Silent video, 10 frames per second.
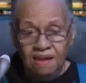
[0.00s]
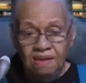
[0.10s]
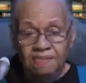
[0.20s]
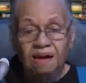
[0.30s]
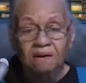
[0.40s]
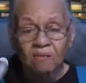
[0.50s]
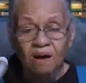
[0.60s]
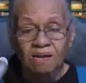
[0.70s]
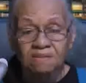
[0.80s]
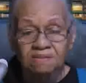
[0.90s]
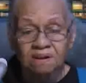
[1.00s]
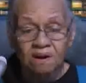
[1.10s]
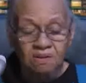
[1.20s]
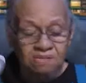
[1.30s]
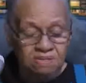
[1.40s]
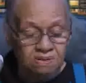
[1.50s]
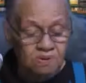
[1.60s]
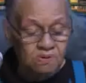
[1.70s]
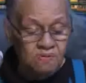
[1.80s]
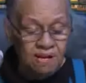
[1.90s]
They don't want us to go to
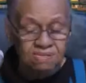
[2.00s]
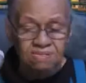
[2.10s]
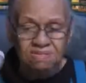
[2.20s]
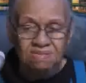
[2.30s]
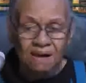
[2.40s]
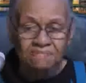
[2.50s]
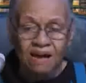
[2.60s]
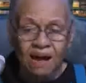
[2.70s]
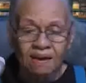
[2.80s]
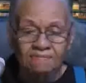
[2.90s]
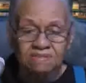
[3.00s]
school, and sometimes